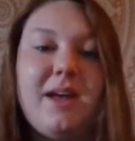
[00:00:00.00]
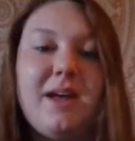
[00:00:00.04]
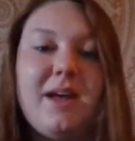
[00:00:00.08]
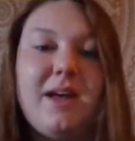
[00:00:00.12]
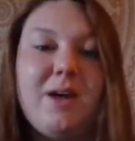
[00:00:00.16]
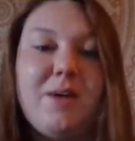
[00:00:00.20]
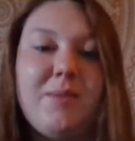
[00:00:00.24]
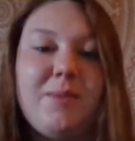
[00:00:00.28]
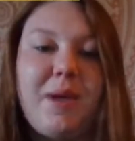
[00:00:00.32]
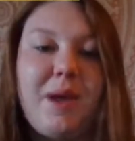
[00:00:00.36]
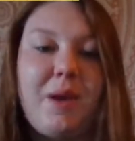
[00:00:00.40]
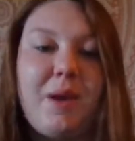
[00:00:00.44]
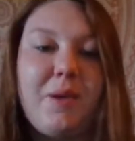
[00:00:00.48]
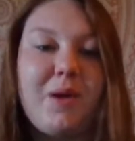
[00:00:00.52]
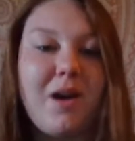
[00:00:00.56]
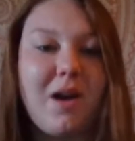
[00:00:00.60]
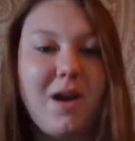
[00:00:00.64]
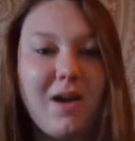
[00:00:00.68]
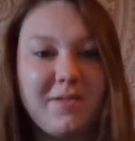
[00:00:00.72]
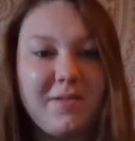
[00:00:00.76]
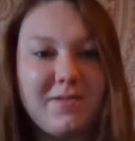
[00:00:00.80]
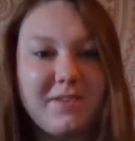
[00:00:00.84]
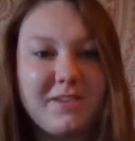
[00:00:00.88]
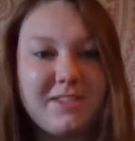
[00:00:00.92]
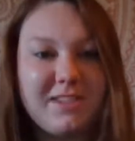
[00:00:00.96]
Our
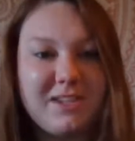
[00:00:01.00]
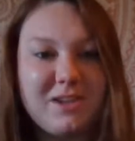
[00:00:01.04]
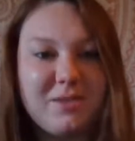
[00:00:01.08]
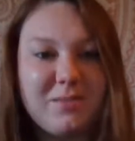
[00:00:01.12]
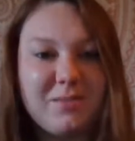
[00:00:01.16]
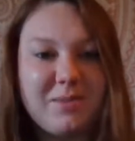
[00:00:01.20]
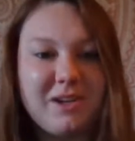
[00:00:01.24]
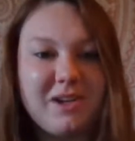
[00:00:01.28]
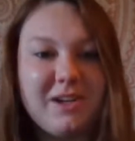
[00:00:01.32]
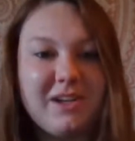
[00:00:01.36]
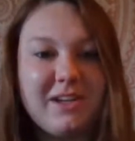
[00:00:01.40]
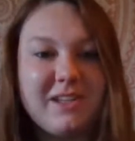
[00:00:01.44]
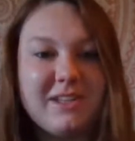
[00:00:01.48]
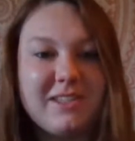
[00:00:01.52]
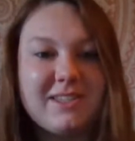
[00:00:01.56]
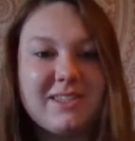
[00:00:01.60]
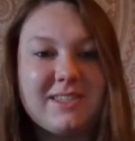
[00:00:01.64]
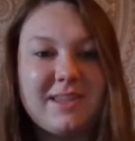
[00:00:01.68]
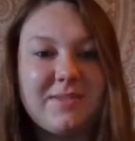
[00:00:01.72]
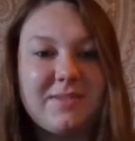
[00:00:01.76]
office number is